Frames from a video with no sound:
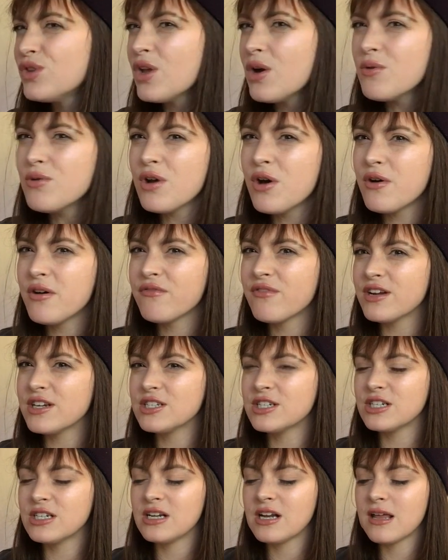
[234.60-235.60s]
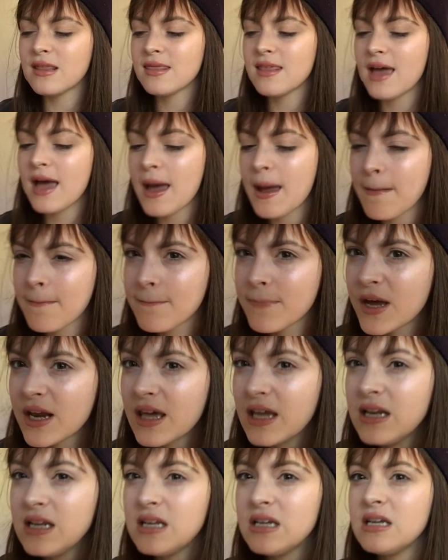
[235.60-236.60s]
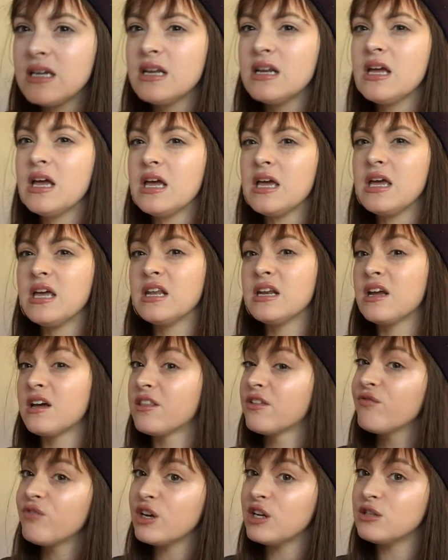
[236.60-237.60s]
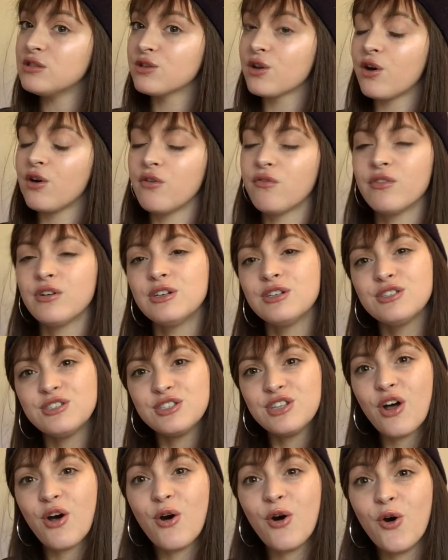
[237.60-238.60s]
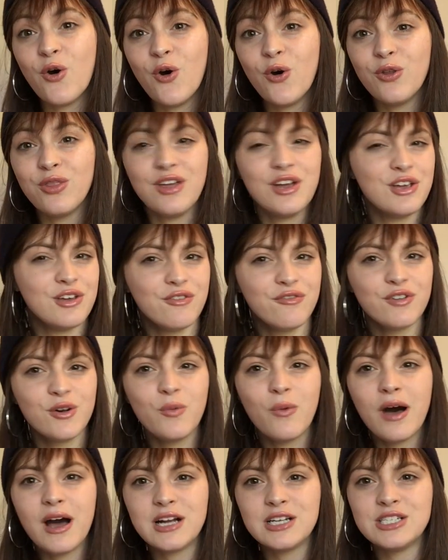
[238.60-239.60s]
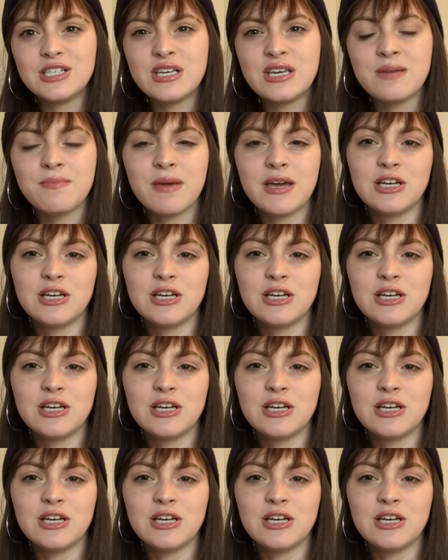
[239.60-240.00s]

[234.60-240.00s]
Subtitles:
Don't know if I should have done that, but I did, and now the video is over. So thank you for watching.